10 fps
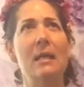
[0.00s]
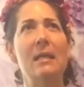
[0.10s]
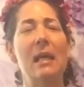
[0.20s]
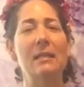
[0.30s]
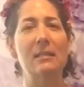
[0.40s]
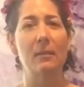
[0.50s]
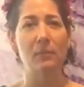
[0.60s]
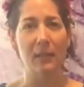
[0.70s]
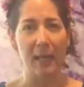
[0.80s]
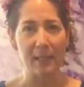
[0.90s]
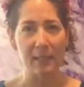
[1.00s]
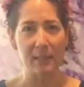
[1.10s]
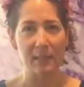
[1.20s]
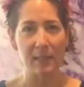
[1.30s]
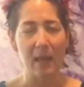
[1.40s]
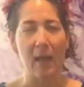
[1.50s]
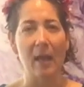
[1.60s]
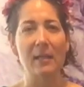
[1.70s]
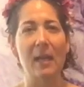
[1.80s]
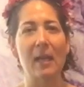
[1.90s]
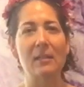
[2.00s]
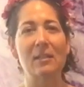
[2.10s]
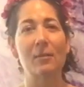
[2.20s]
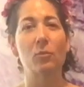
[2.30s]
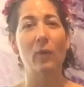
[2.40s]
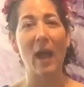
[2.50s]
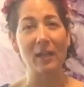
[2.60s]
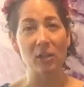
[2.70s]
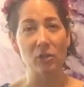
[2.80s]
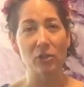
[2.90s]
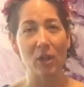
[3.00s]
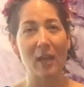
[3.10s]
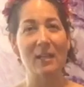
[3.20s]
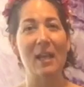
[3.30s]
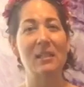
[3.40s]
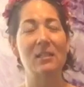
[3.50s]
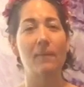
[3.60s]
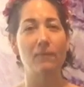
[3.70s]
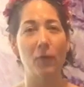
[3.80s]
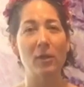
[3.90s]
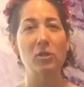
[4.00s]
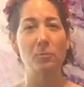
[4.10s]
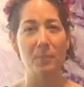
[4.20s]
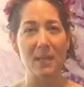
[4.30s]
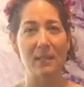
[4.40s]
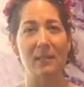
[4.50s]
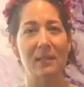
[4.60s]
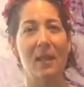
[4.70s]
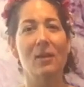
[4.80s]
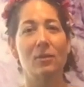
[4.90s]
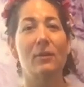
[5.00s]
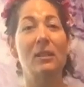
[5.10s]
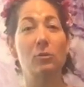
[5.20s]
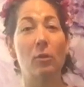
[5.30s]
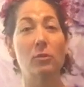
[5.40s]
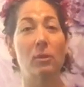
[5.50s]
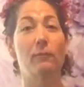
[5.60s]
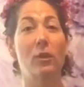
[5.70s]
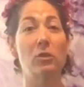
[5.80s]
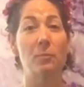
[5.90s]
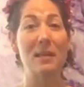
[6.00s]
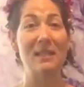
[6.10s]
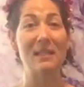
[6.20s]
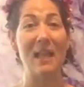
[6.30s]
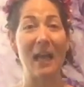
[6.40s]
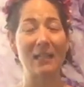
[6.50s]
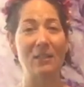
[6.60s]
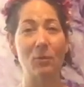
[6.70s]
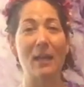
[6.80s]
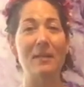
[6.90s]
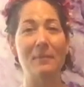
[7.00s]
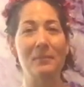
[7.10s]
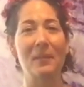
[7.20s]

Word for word: He ate some lettuce, and he ate some radish, and he ate some French beans. So let's grow some French beans next. Ready?